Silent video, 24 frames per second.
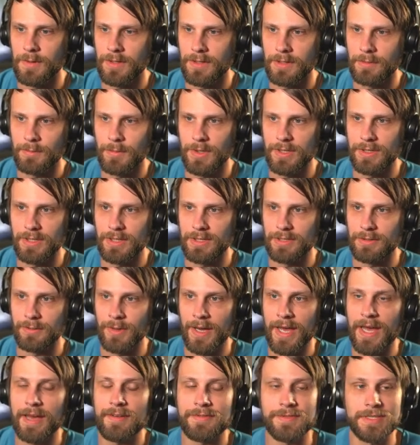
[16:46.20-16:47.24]
and one that you
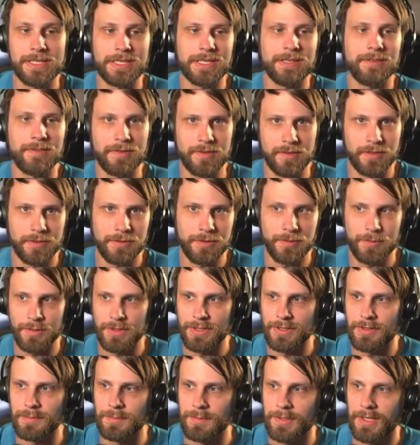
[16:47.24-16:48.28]
have to consider
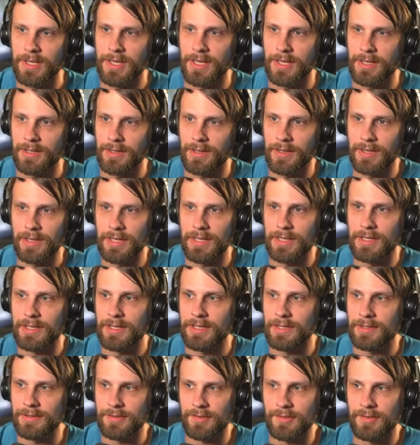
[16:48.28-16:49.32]
when you're playing
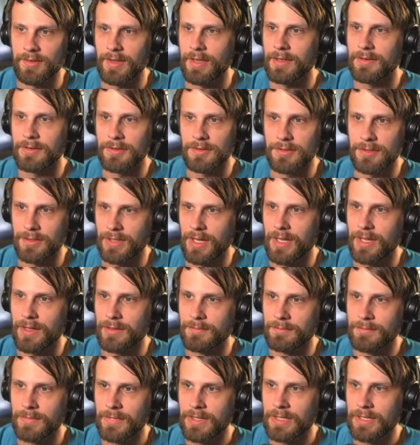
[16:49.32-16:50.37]
any standard
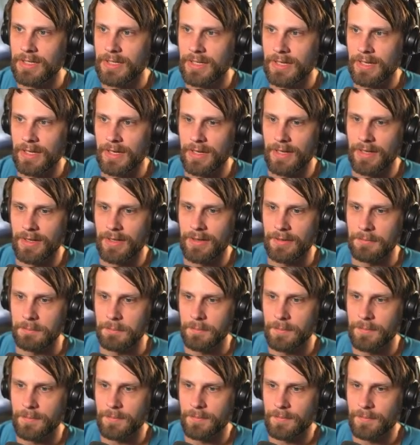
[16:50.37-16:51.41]
game. Um,
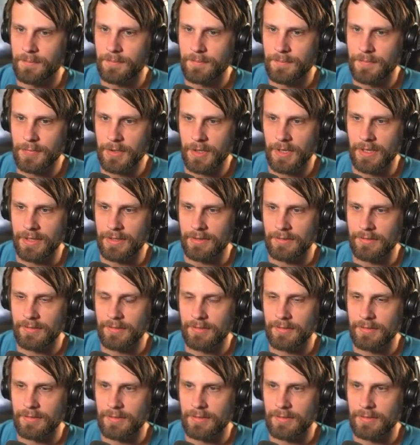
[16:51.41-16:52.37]
but